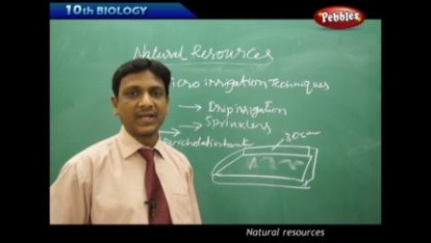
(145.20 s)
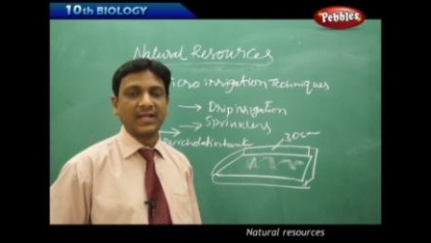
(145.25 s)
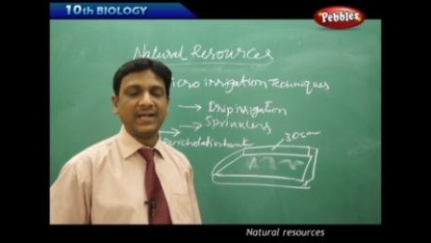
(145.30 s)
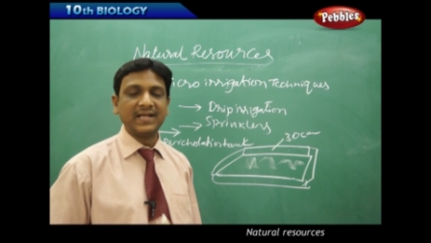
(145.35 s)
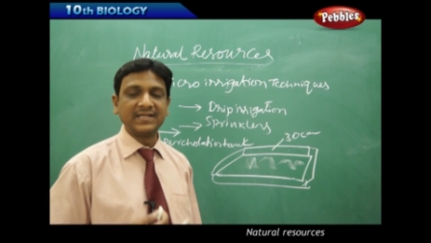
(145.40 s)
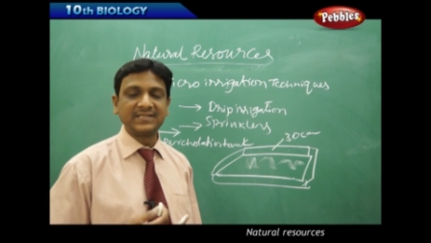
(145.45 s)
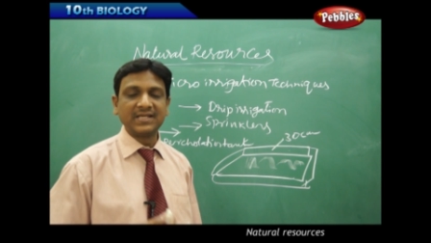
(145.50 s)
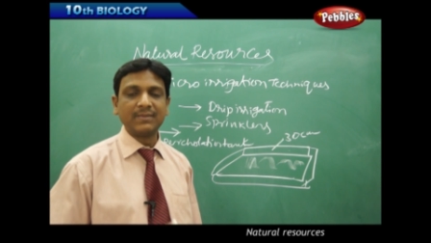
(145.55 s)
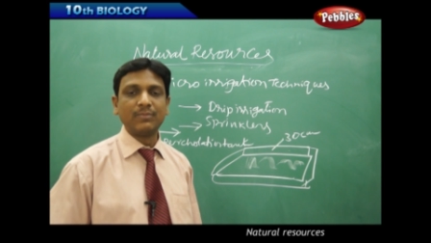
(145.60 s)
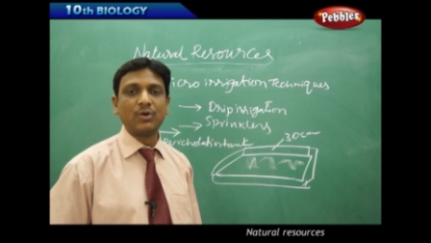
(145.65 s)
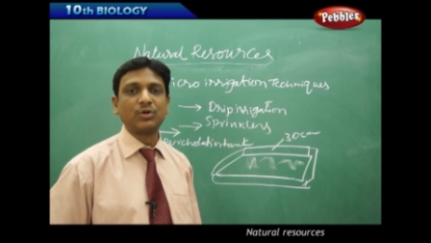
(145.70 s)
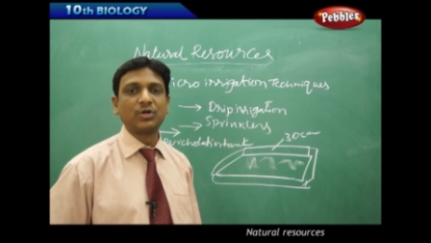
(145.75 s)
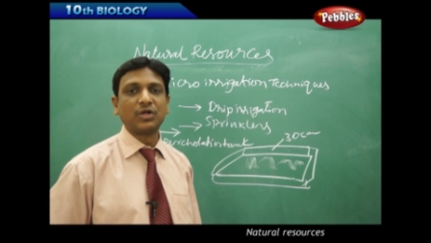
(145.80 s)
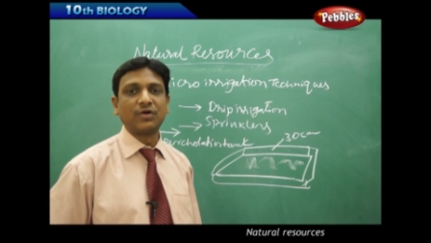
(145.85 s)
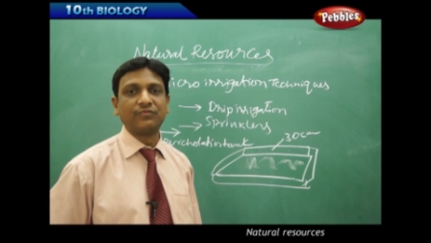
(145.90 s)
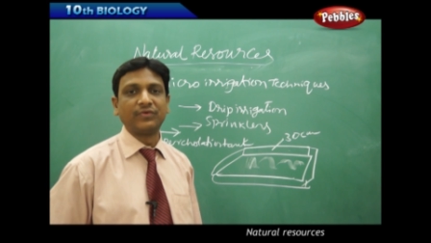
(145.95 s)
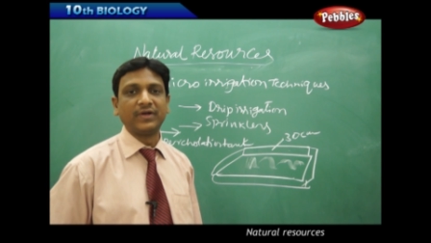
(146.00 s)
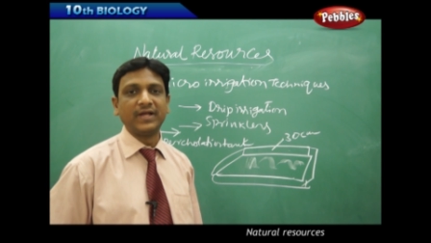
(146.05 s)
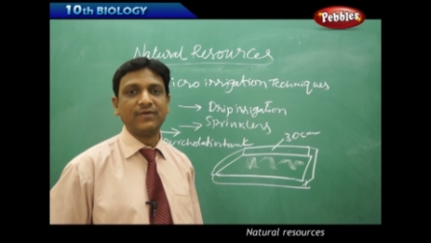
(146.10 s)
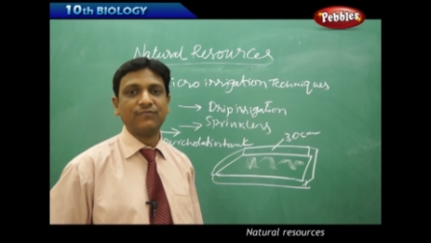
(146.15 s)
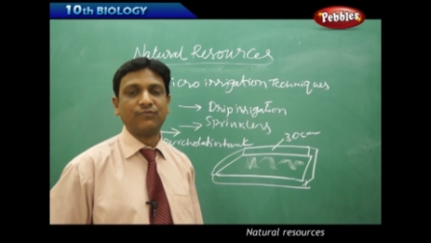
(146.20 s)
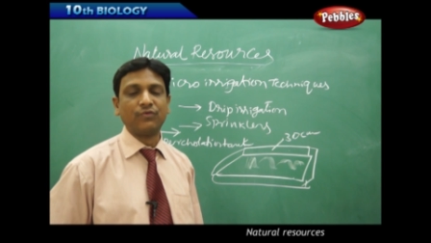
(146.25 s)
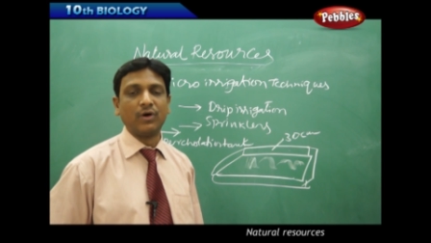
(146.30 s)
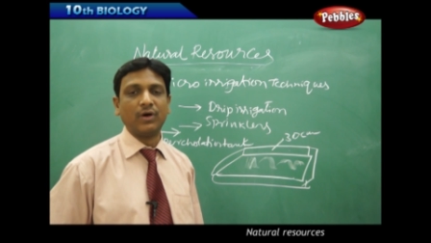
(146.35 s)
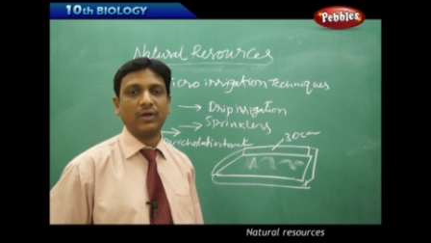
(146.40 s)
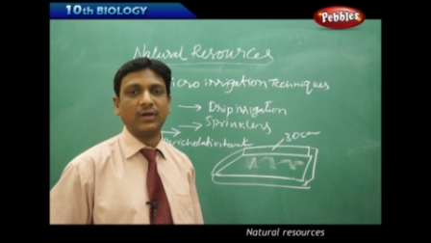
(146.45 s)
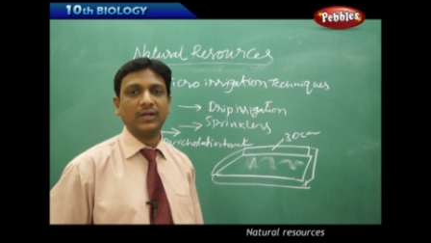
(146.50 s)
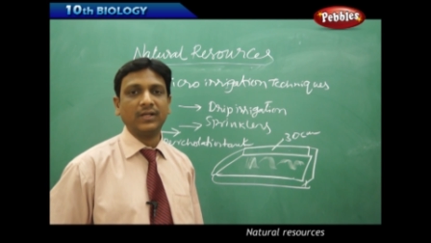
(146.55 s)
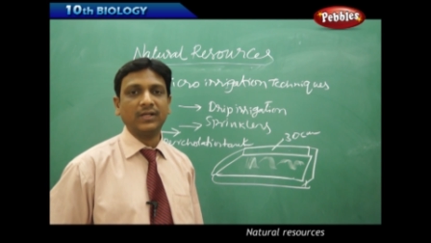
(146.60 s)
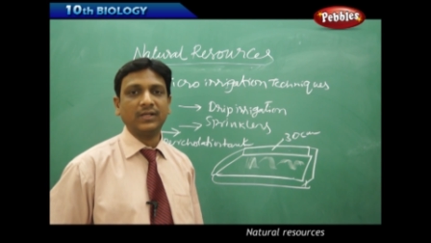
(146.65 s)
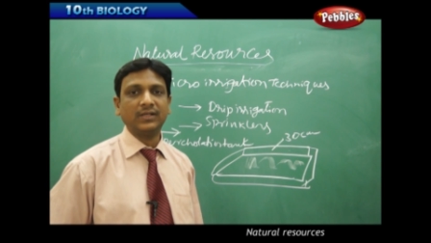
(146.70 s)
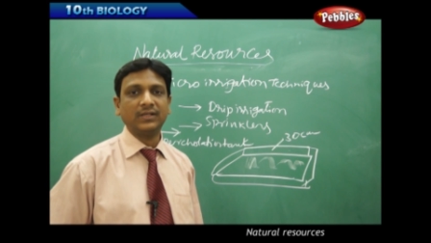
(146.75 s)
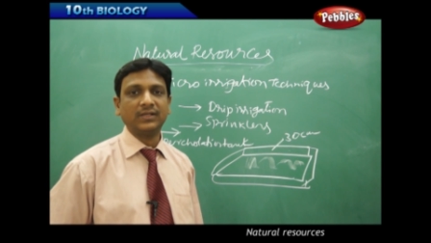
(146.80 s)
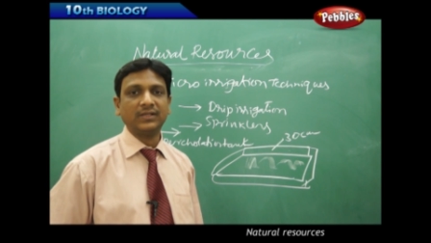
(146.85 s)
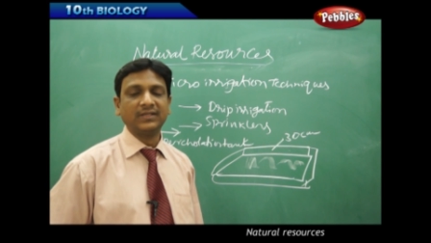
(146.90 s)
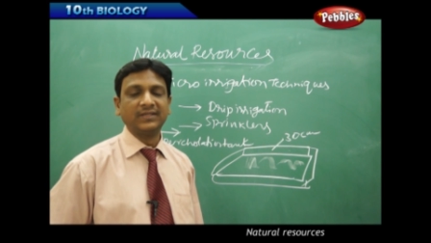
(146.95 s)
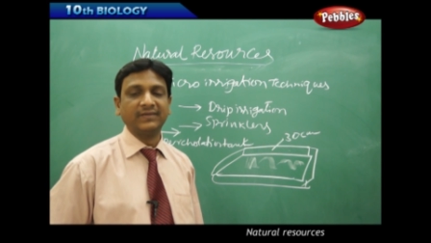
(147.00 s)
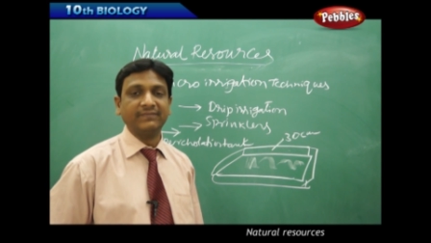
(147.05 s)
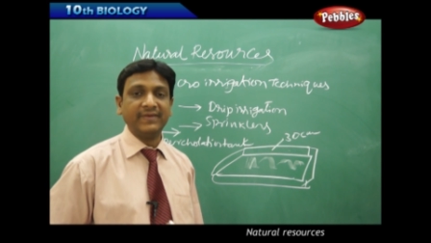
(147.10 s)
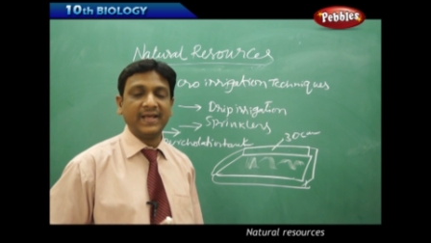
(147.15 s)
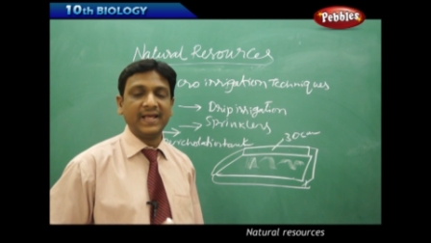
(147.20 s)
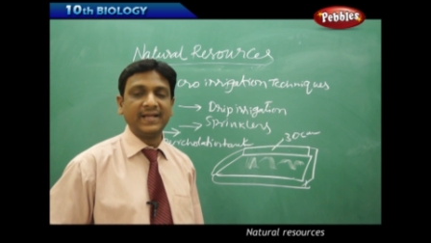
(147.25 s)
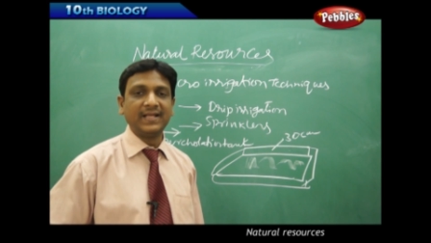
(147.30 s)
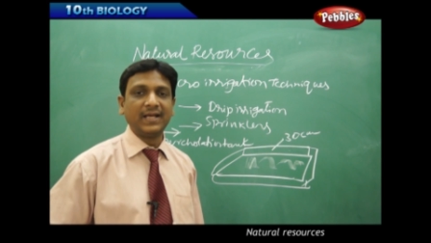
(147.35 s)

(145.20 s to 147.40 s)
less amount of rainfall, where